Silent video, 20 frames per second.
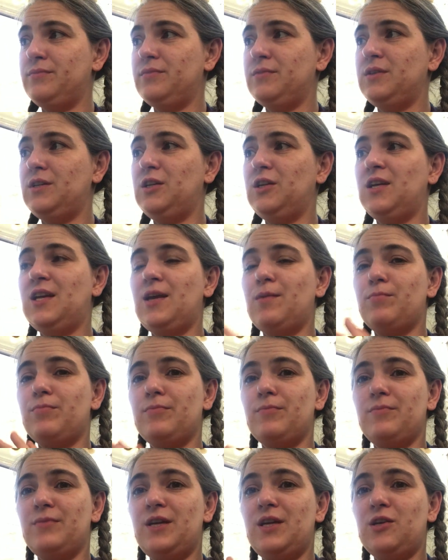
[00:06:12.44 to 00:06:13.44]

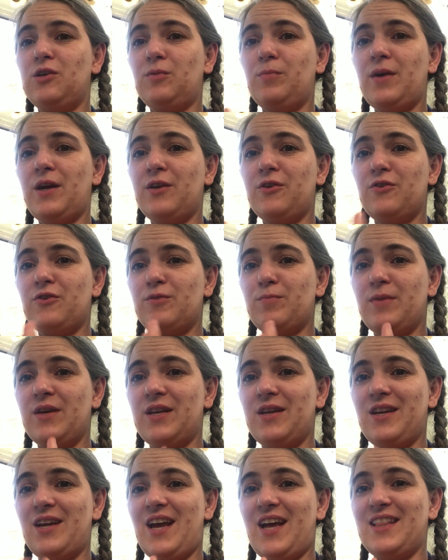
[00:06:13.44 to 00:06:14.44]
needle minders, but
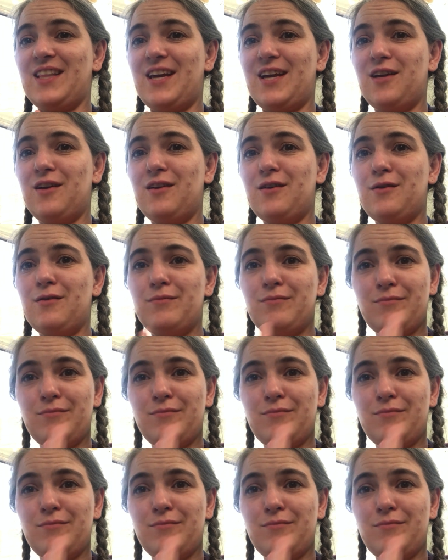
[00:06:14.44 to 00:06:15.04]
I like